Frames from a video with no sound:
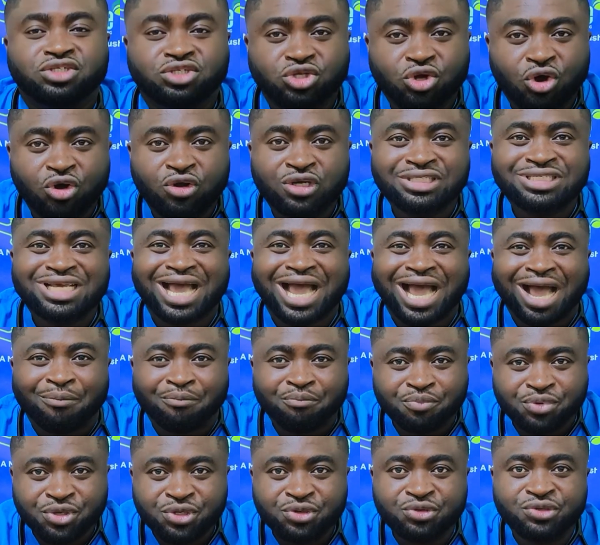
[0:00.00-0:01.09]
don't
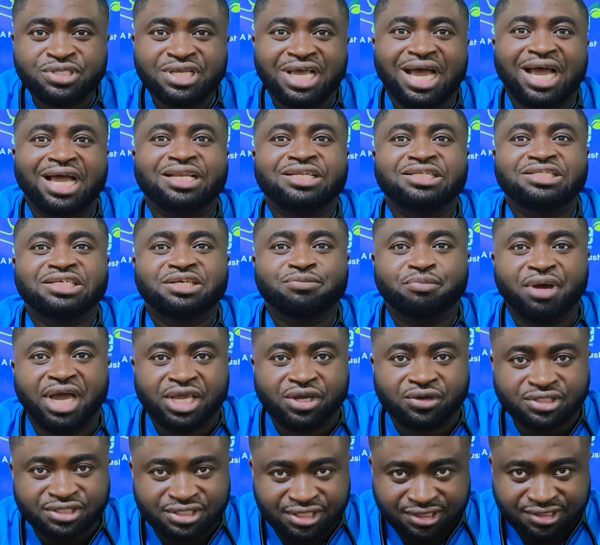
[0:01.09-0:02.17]
abuse
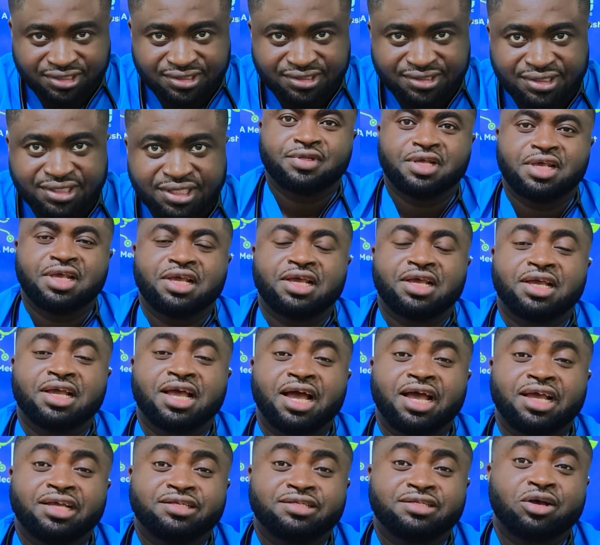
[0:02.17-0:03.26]
antibiotics.
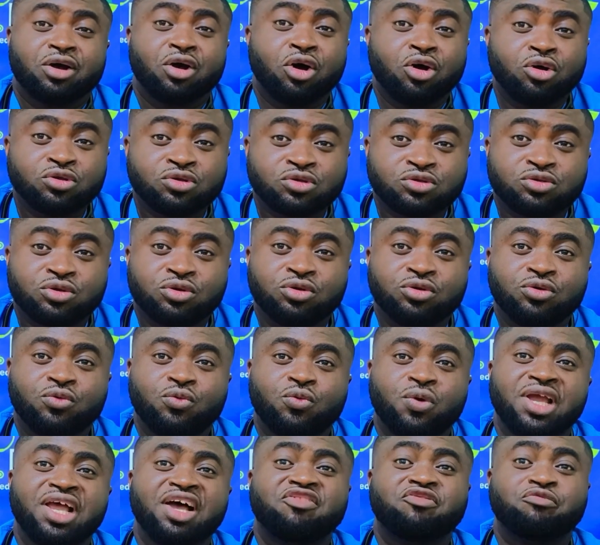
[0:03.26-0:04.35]
Guys, also
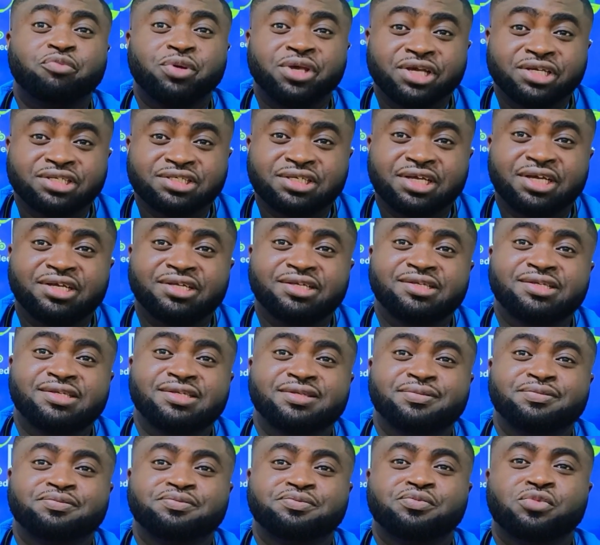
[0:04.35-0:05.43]
we have patients
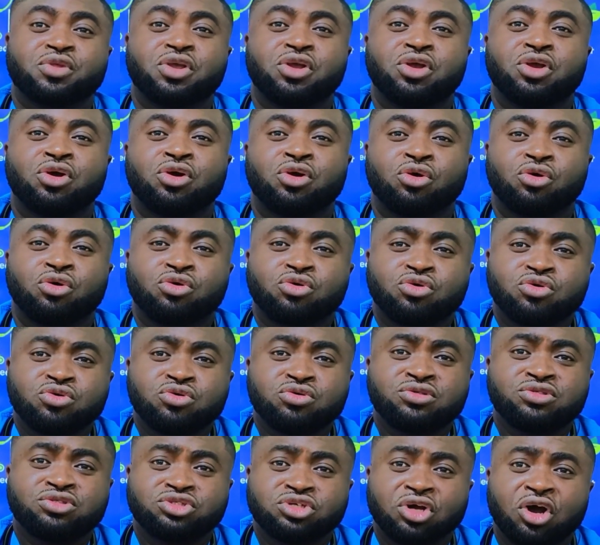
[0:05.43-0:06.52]

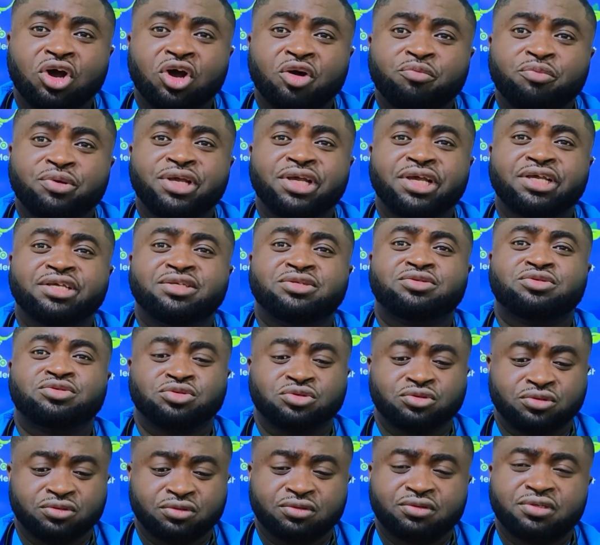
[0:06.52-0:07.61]
whose job is
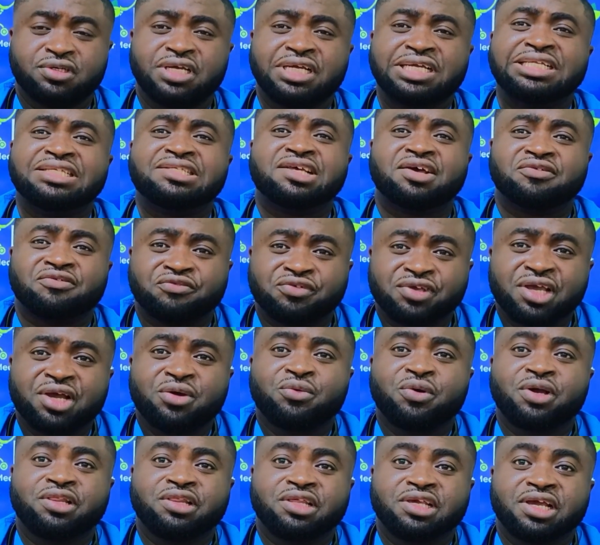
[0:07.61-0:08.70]
to interfere
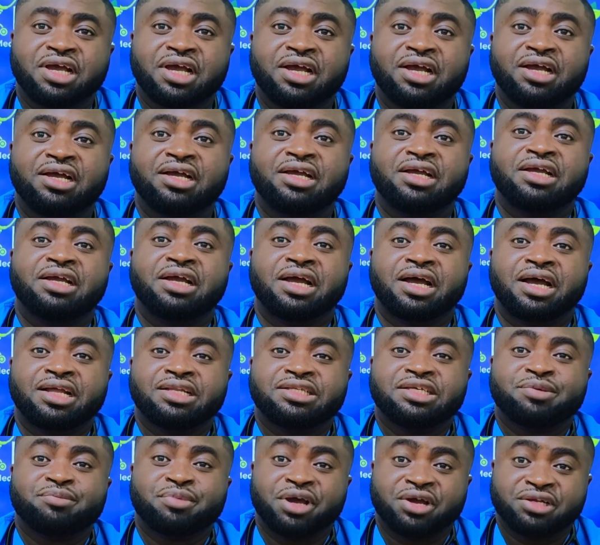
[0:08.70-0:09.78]
with their
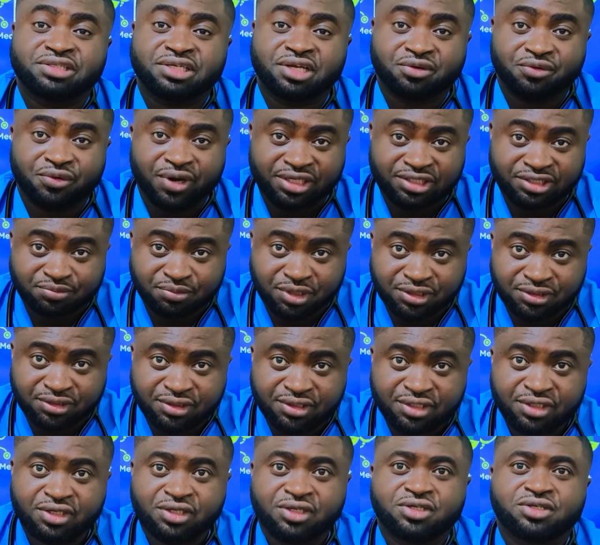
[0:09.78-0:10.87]
antibiotic regimen.
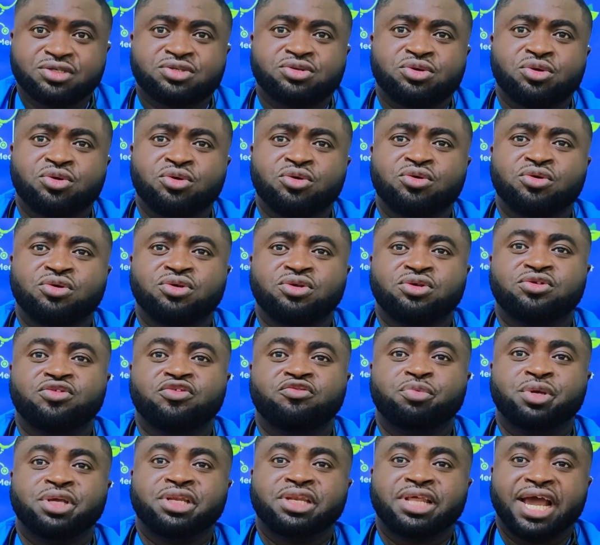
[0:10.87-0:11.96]
So
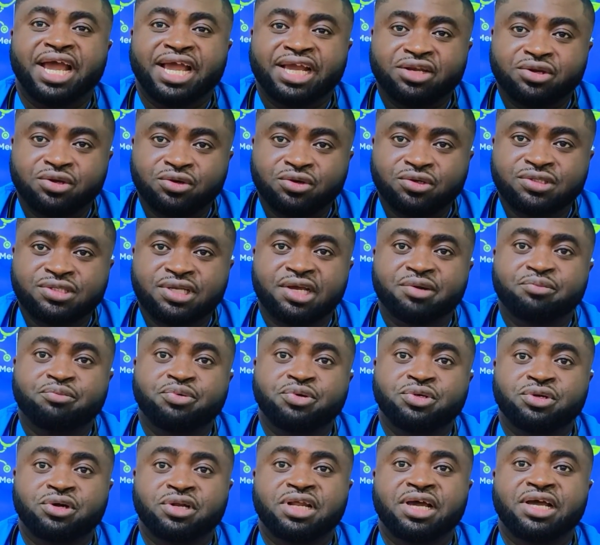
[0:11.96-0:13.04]
you've been diagnosed and
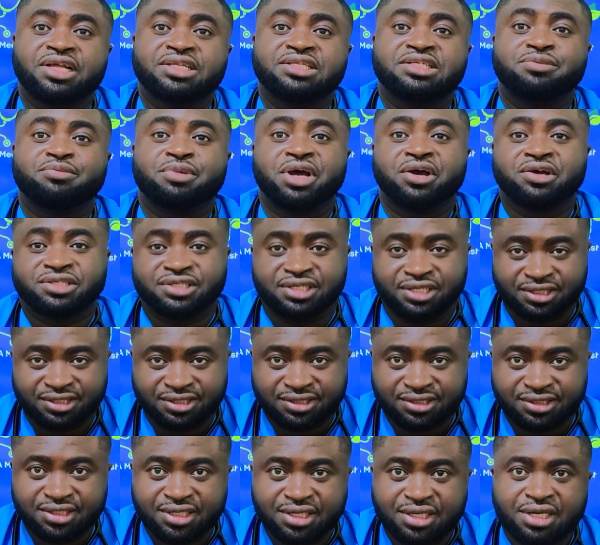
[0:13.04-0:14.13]
put on antibiotics.